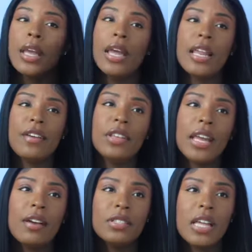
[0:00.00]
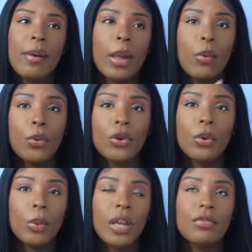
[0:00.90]
And I feel like every time I order
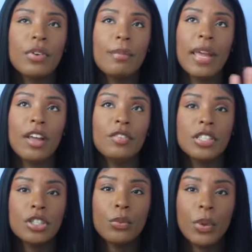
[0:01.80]
a wig from AFSISTER